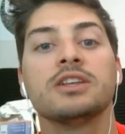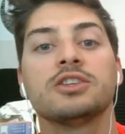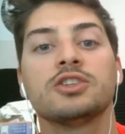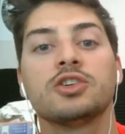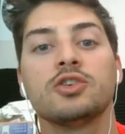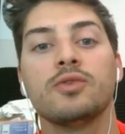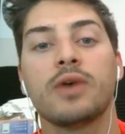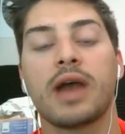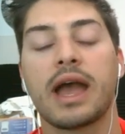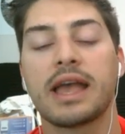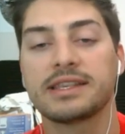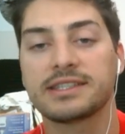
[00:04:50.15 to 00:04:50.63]

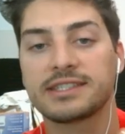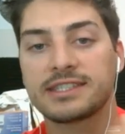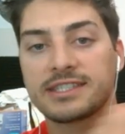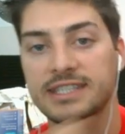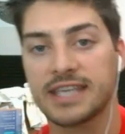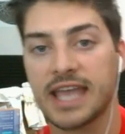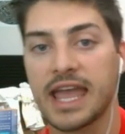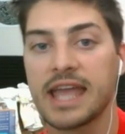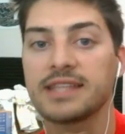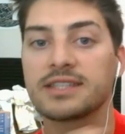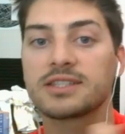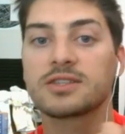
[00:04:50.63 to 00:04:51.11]
to
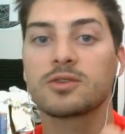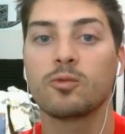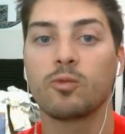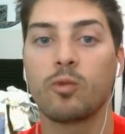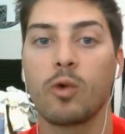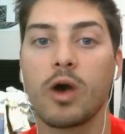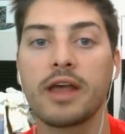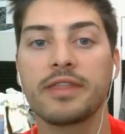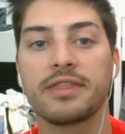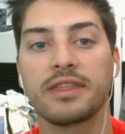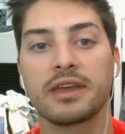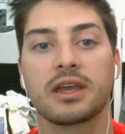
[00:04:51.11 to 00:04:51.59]
sense
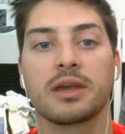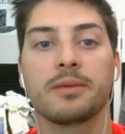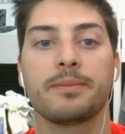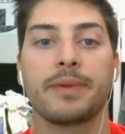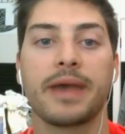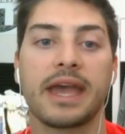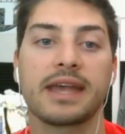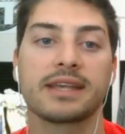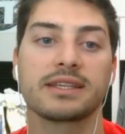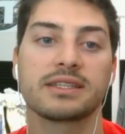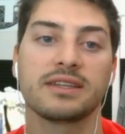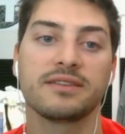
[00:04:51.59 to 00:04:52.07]
what the
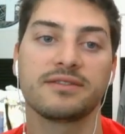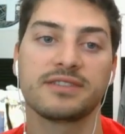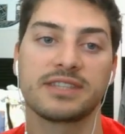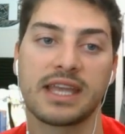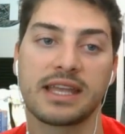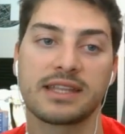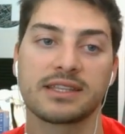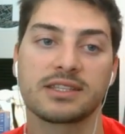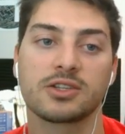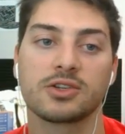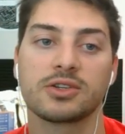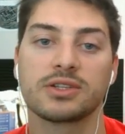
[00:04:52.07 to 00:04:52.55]
capacitive
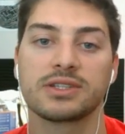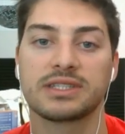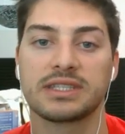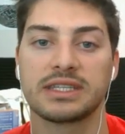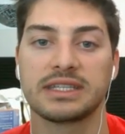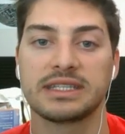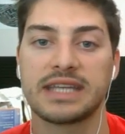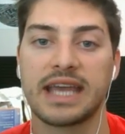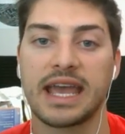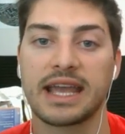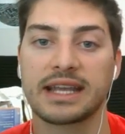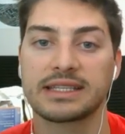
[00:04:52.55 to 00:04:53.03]
sensor is
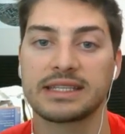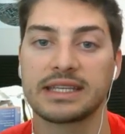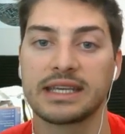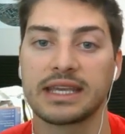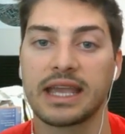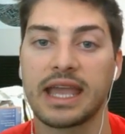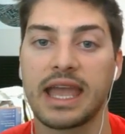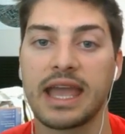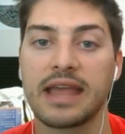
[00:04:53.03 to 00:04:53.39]
detecting.